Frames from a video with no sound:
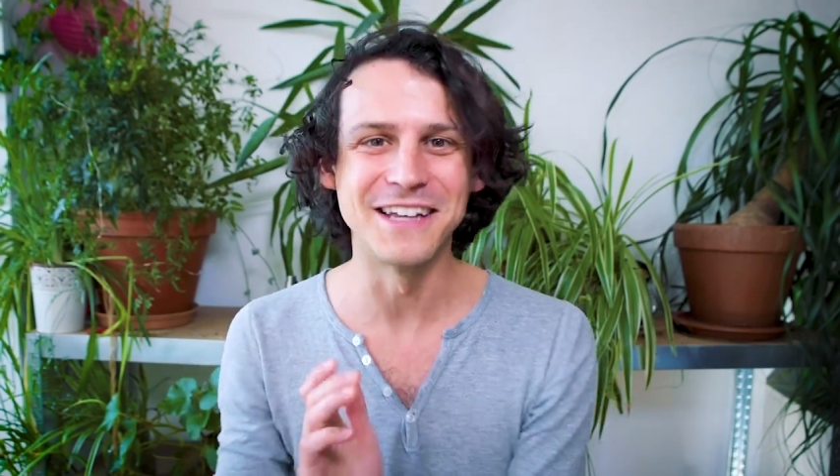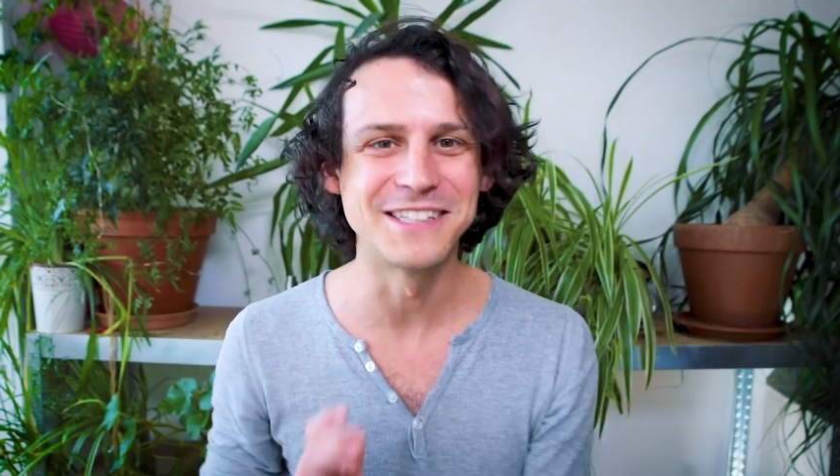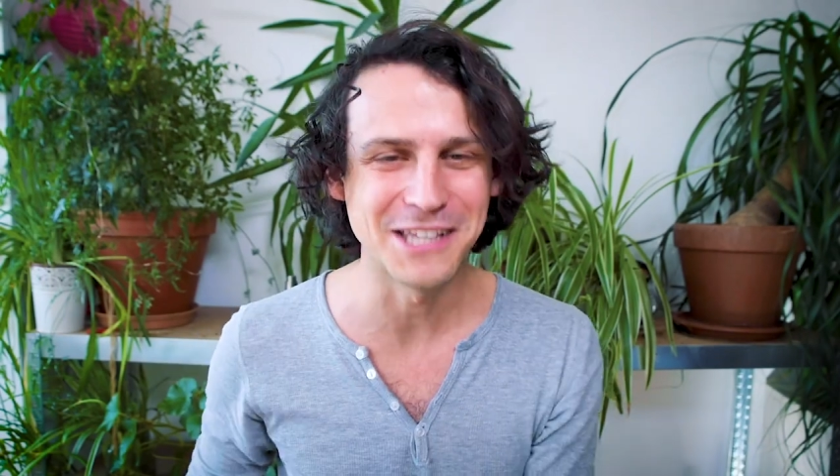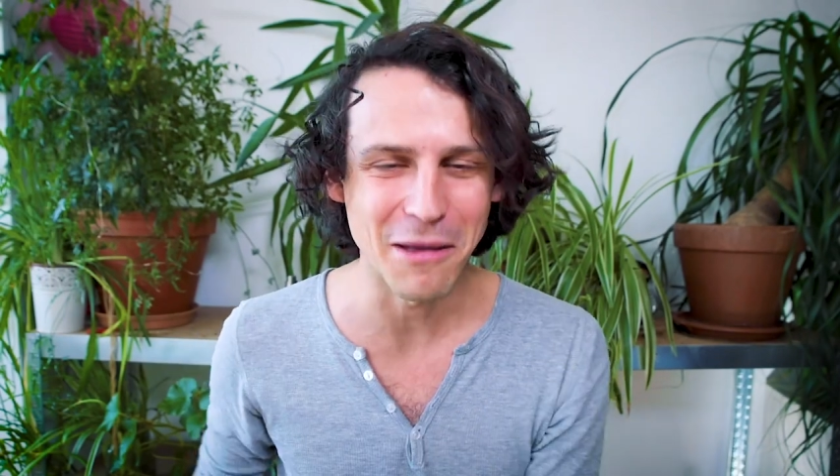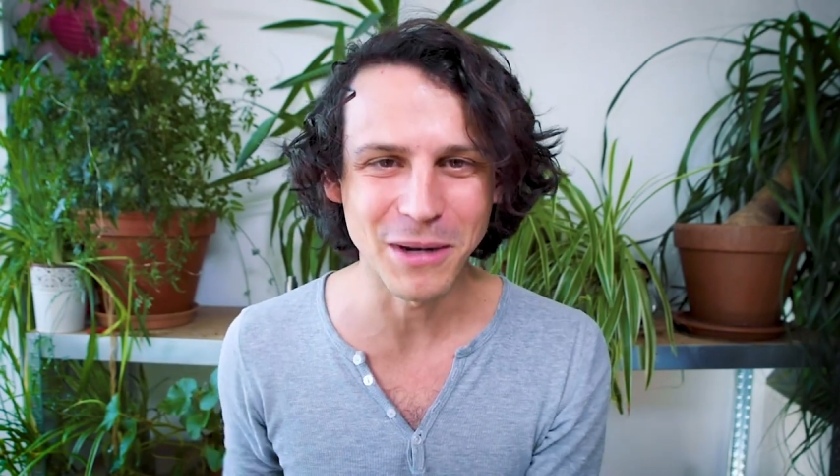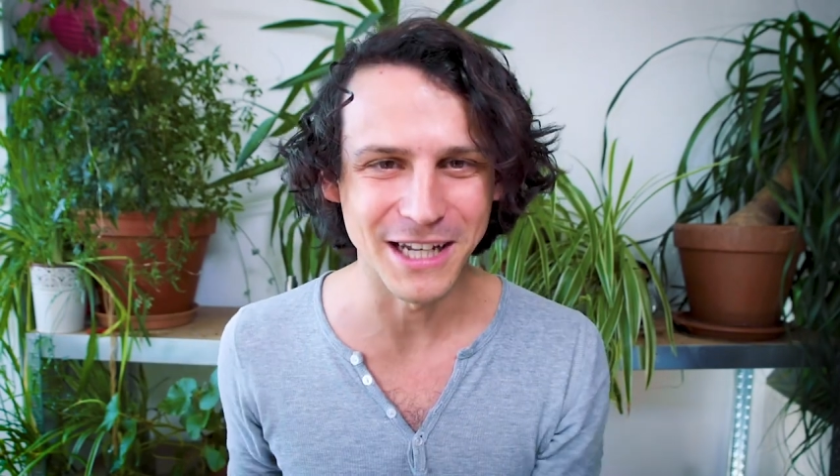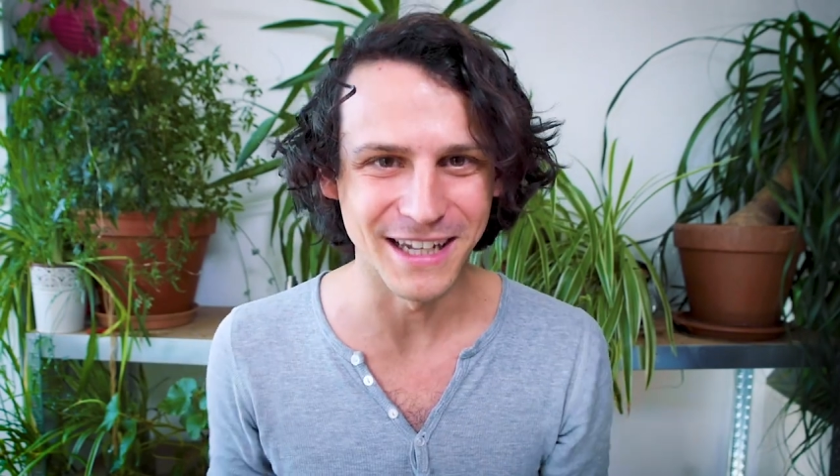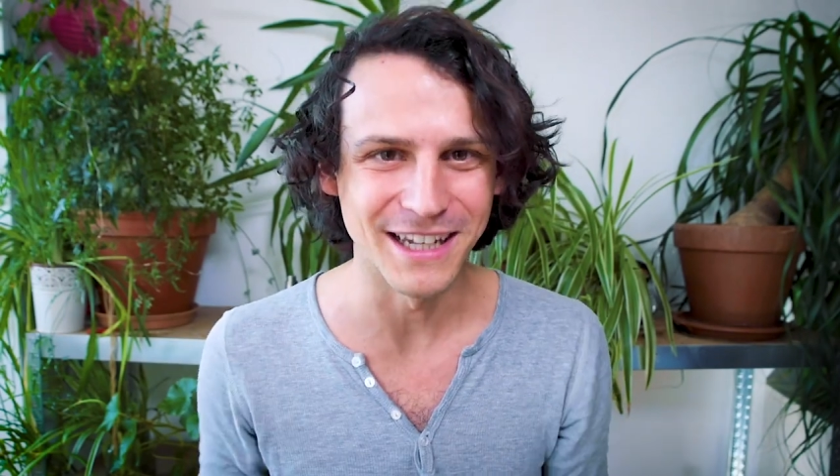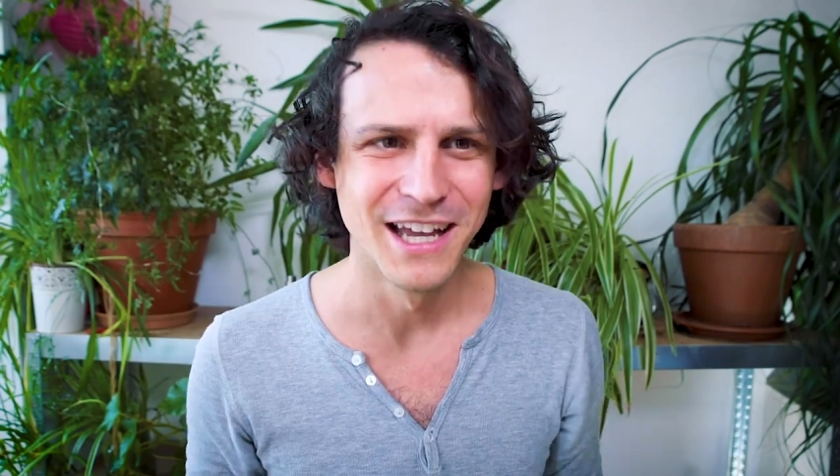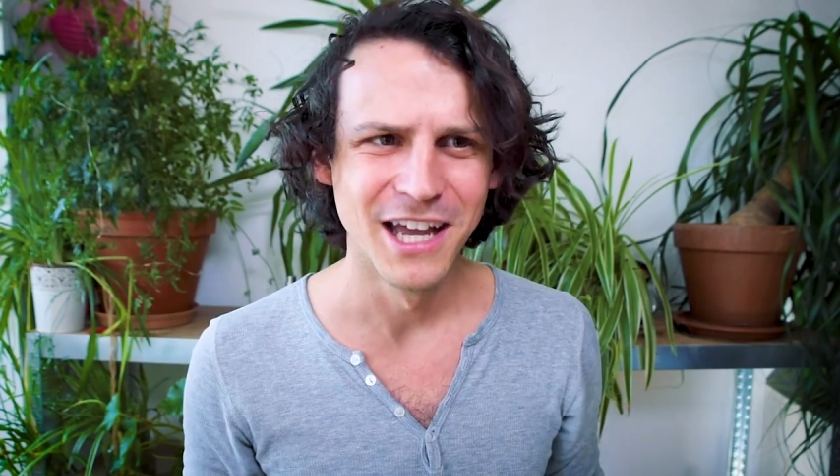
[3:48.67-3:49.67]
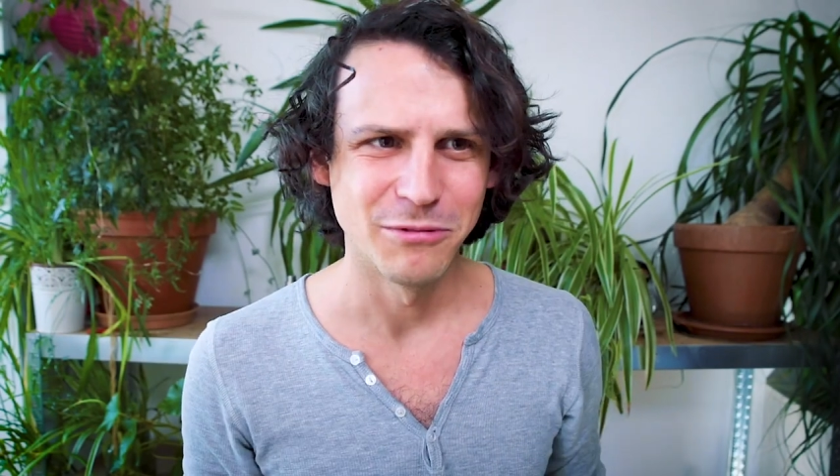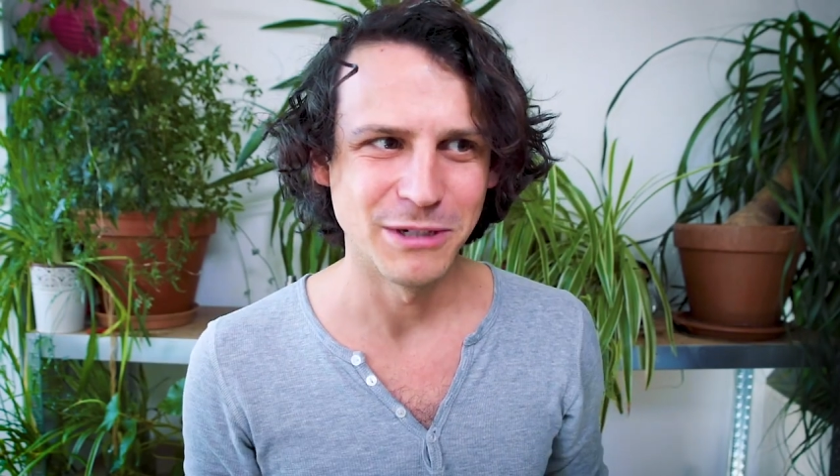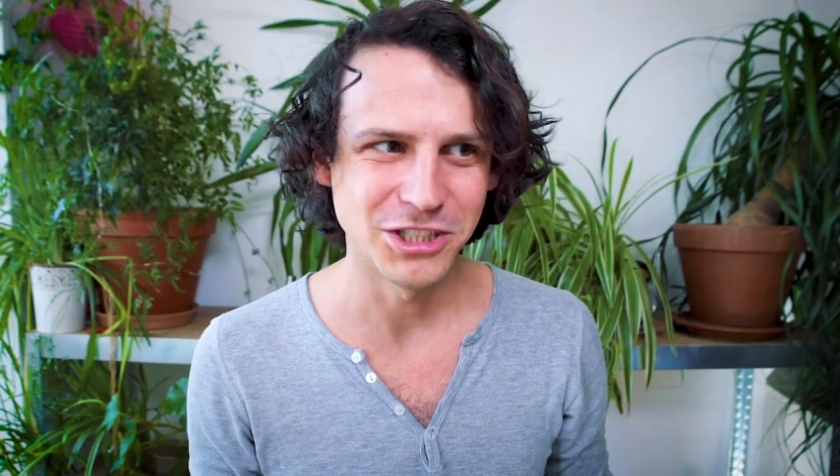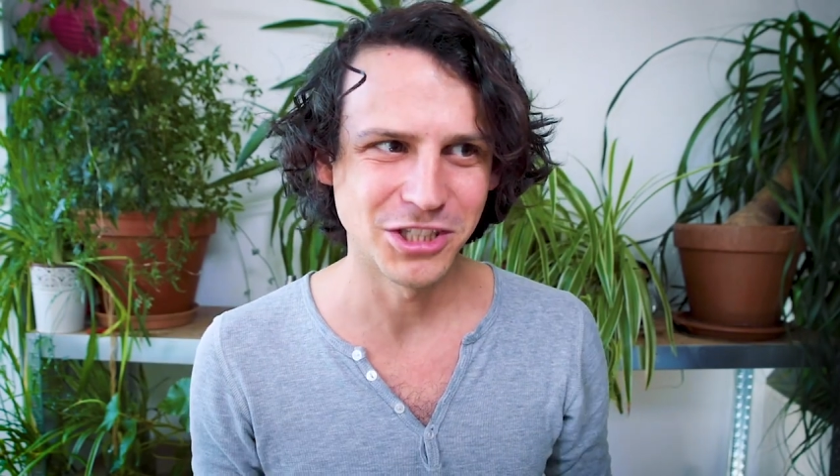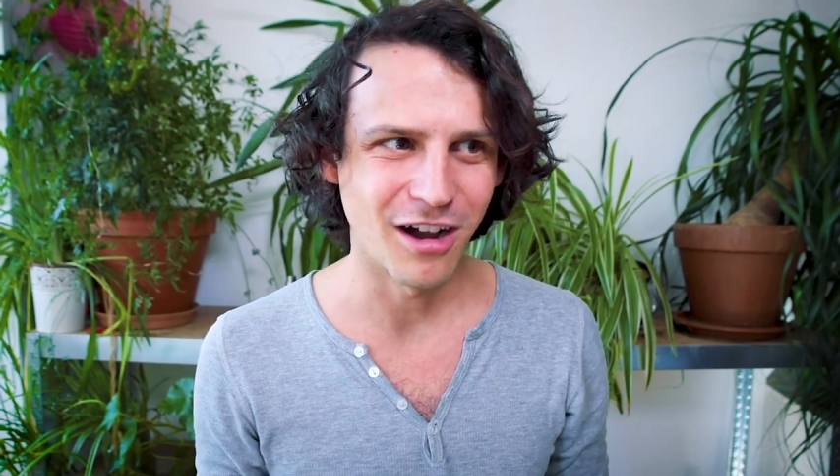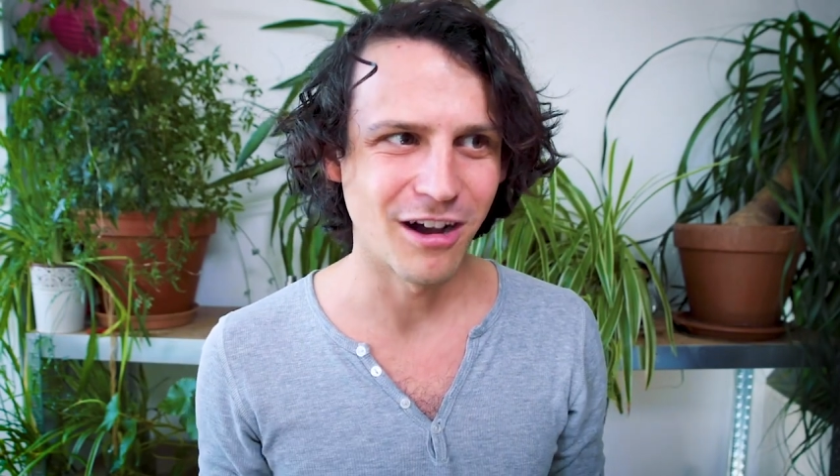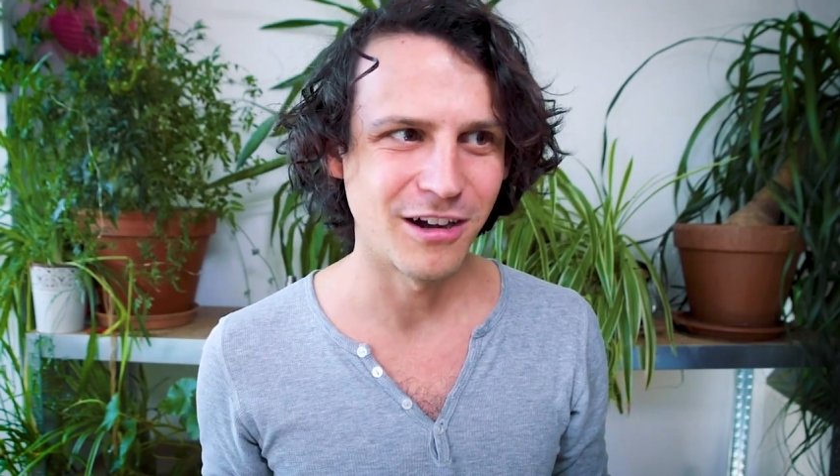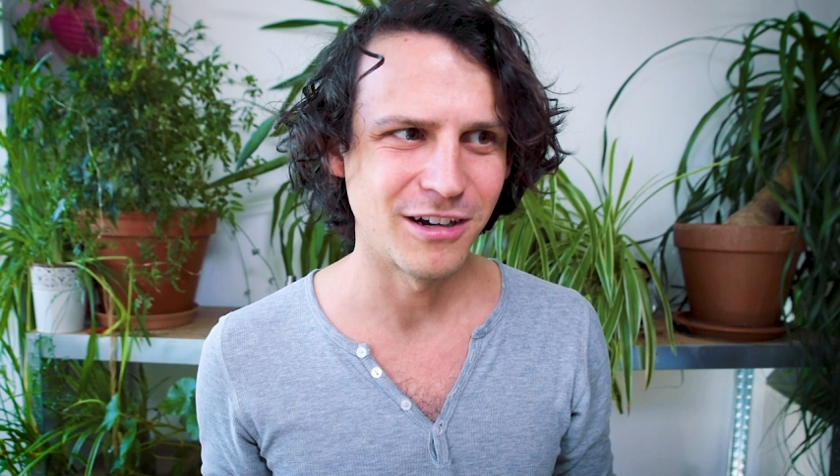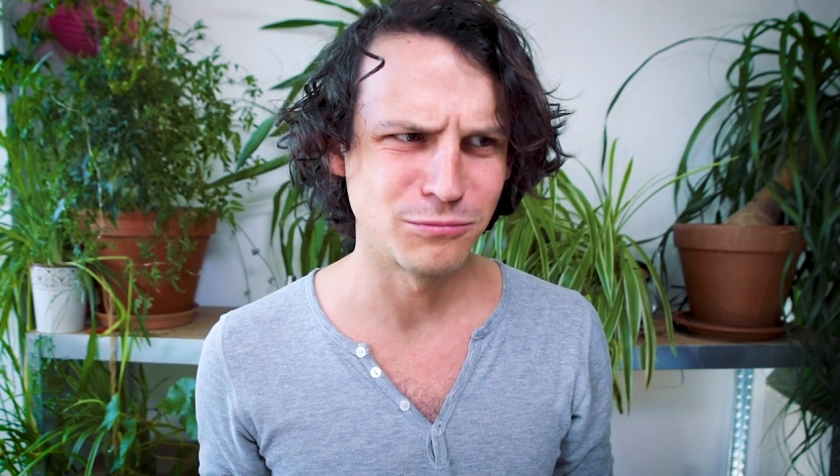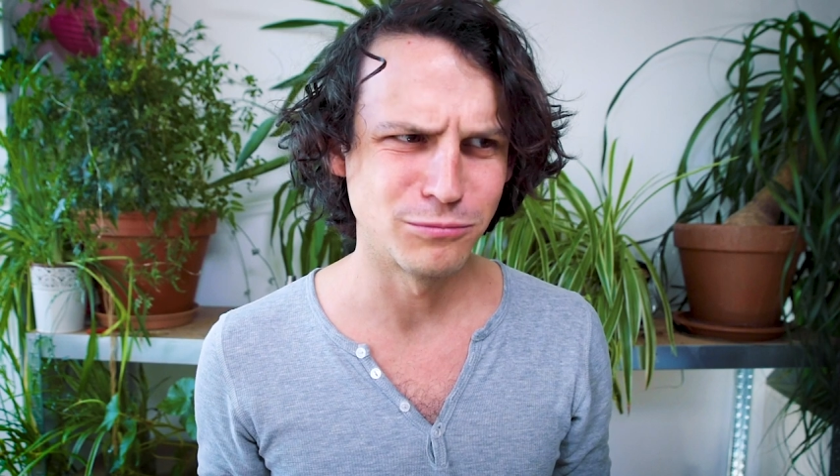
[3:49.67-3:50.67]
Assembly, which
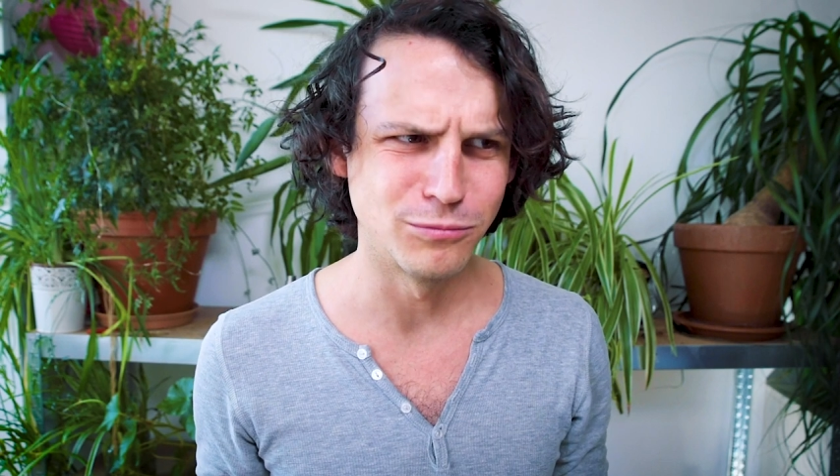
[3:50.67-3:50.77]
are,